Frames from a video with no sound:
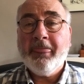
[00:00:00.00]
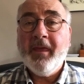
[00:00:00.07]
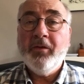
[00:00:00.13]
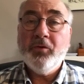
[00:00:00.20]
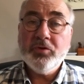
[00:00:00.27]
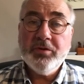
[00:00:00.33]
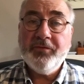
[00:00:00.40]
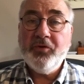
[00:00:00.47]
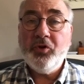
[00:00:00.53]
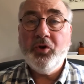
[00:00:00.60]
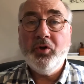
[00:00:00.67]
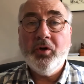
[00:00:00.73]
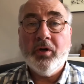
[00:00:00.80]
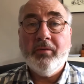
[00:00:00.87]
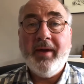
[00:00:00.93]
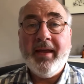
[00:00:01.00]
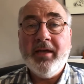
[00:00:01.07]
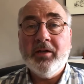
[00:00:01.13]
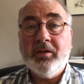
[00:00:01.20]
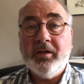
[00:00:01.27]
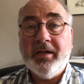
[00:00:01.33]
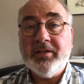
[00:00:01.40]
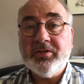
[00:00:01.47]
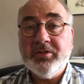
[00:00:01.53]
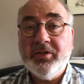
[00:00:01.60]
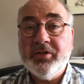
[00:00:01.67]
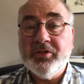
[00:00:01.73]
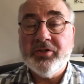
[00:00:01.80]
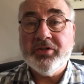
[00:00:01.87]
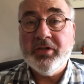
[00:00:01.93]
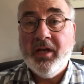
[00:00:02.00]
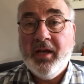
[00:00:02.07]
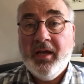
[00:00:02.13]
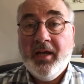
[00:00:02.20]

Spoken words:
those of you who are regular listeners